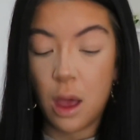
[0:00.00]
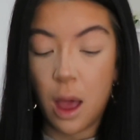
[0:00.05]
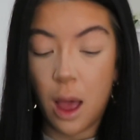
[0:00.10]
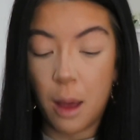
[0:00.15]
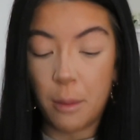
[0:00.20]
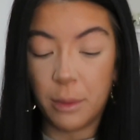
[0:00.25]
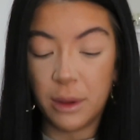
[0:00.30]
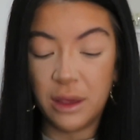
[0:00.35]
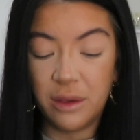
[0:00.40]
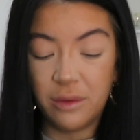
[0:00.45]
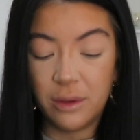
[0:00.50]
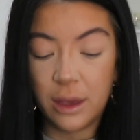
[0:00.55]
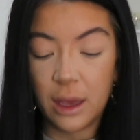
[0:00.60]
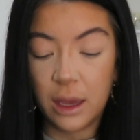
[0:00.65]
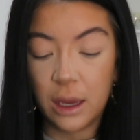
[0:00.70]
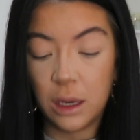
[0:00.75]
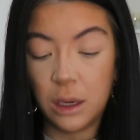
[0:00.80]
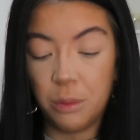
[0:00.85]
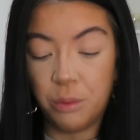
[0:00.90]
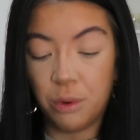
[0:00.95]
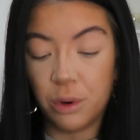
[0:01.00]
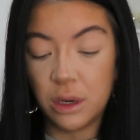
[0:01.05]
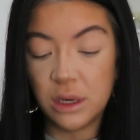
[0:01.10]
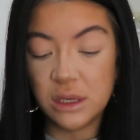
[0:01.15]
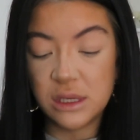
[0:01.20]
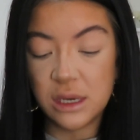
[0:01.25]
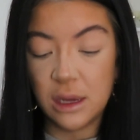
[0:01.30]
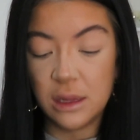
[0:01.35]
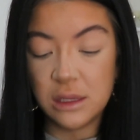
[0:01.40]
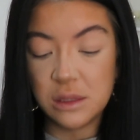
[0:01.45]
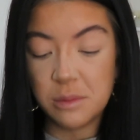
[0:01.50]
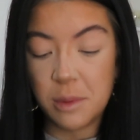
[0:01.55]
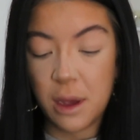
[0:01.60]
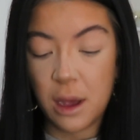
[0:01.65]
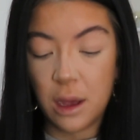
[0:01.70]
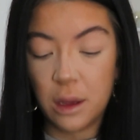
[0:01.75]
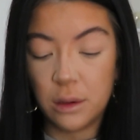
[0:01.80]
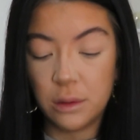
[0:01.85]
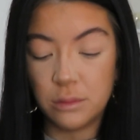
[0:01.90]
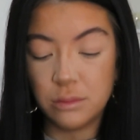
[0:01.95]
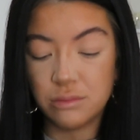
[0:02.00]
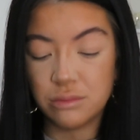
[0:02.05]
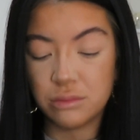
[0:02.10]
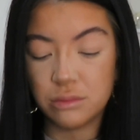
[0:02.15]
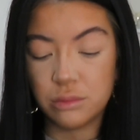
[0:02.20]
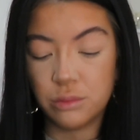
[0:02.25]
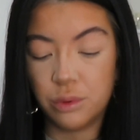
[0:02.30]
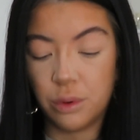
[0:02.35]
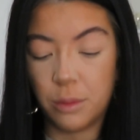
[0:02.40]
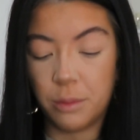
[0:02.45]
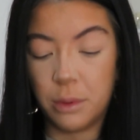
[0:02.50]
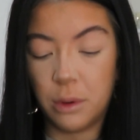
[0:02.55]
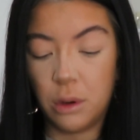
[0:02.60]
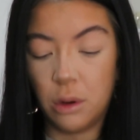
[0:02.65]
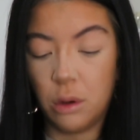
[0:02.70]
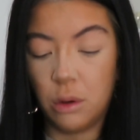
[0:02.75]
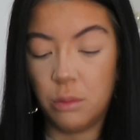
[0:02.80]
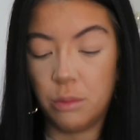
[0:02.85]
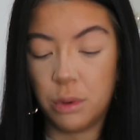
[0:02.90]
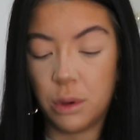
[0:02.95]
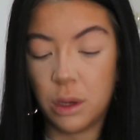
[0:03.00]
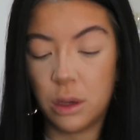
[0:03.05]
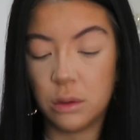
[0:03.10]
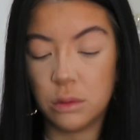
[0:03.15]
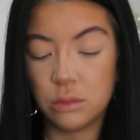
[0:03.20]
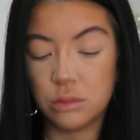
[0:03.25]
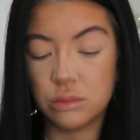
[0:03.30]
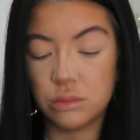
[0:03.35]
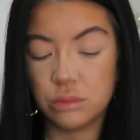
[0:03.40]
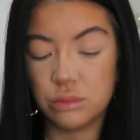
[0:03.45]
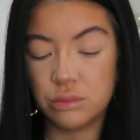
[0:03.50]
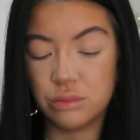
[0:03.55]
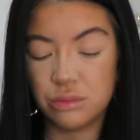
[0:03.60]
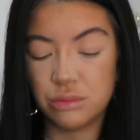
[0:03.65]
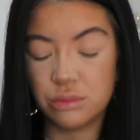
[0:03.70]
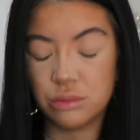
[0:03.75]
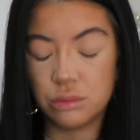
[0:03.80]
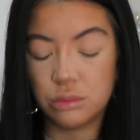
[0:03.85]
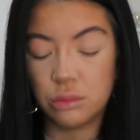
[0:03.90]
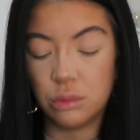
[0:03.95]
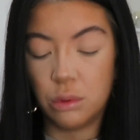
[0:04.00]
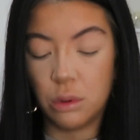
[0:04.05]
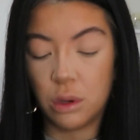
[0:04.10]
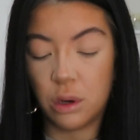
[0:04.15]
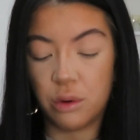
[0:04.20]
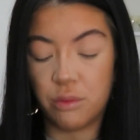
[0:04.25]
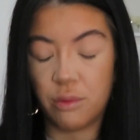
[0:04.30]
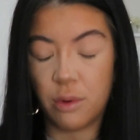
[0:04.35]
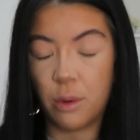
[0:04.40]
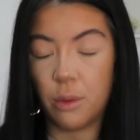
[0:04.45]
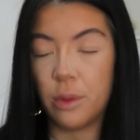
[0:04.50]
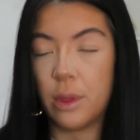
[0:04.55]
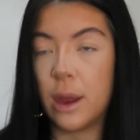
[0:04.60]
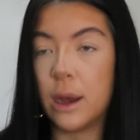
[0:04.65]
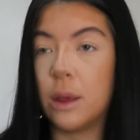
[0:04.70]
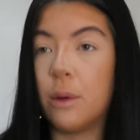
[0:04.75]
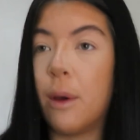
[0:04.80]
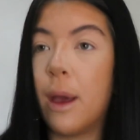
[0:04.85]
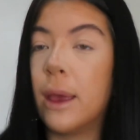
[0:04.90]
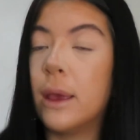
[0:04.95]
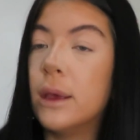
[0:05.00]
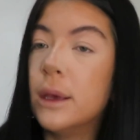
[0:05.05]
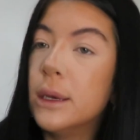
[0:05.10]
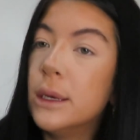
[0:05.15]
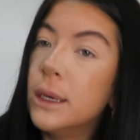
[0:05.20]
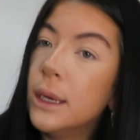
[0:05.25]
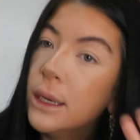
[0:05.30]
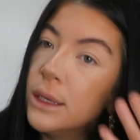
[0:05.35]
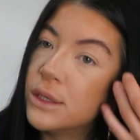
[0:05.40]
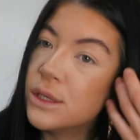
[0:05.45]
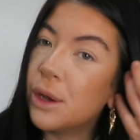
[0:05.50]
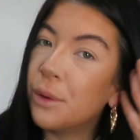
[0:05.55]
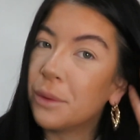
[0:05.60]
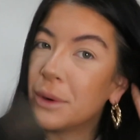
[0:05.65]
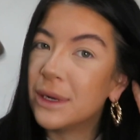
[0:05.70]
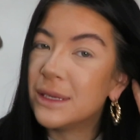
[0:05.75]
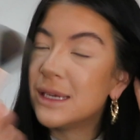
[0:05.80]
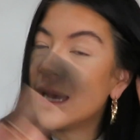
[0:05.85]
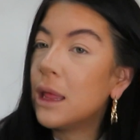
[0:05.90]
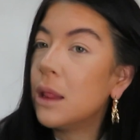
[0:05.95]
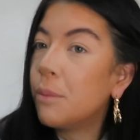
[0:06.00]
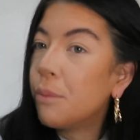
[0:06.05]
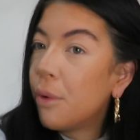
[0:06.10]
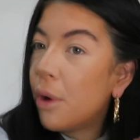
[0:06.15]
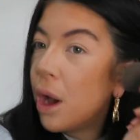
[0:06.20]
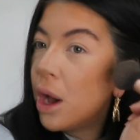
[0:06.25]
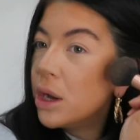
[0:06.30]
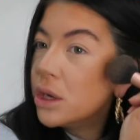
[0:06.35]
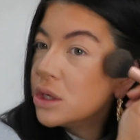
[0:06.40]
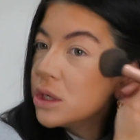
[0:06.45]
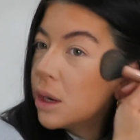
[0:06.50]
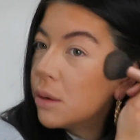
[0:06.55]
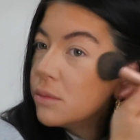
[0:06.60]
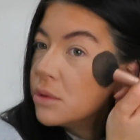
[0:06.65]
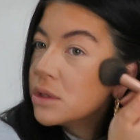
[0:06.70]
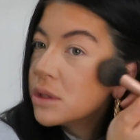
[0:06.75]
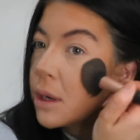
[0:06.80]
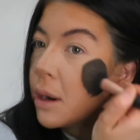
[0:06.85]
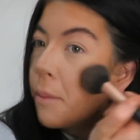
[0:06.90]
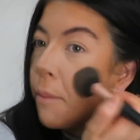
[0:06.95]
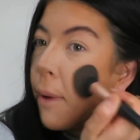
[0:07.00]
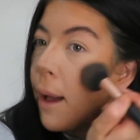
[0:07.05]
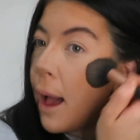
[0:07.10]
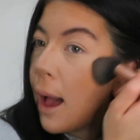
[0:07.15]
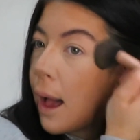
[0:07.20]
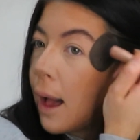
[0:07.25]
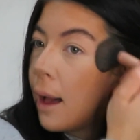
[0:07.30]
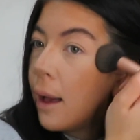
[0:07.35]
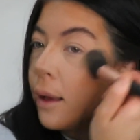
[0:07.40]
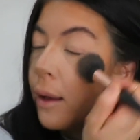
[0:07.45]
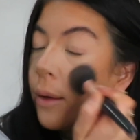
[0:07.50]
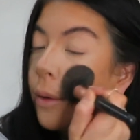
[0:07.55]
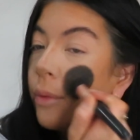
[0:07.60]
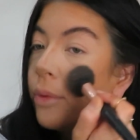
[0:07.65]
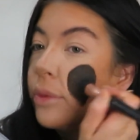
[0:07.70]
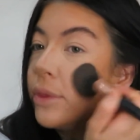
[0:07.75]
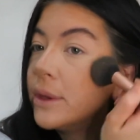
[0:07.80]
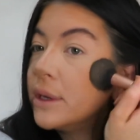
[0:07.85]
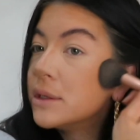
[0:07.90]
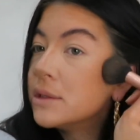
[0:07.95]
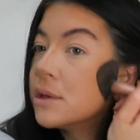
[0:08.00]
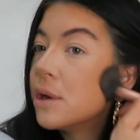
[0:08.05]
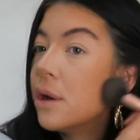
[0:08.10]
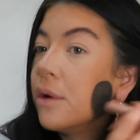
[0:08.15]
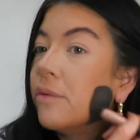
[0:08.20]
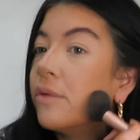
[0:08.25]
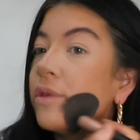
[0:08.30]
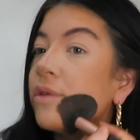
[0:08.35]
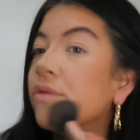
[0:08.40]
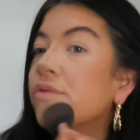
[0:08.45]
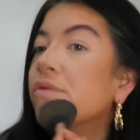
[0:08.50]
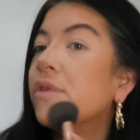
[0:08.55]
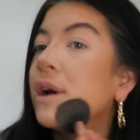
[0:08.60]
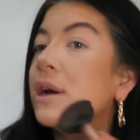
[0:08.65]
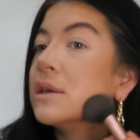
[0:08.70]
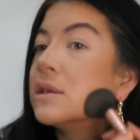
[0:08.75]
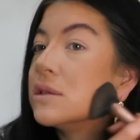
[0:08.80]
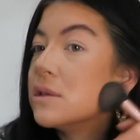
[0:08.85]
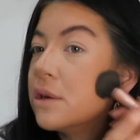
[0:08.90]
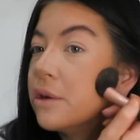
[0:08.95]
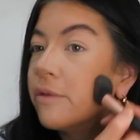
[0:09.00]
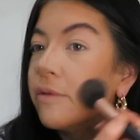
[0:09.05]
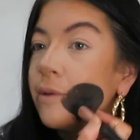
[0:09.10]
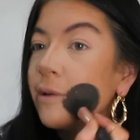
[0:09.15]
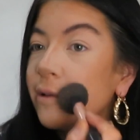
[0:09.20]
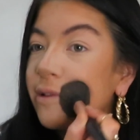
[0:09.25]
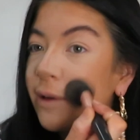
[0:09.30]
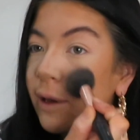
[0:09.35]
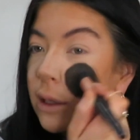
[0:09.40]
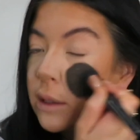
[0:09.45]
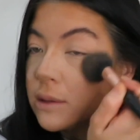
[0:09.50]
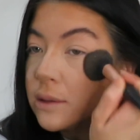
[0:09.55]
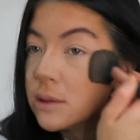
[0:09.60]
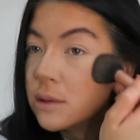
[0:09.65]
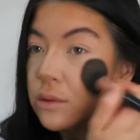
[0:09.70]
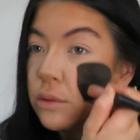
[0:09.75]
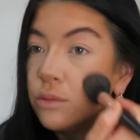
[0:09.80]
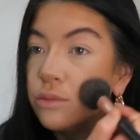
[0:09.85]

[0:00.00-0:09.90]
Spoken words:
am I even getting any product out of this pan? Probably not, but we're going to roll with it anyway. So I'm going to take the brush. I'm just going to pat this over the rest of my face.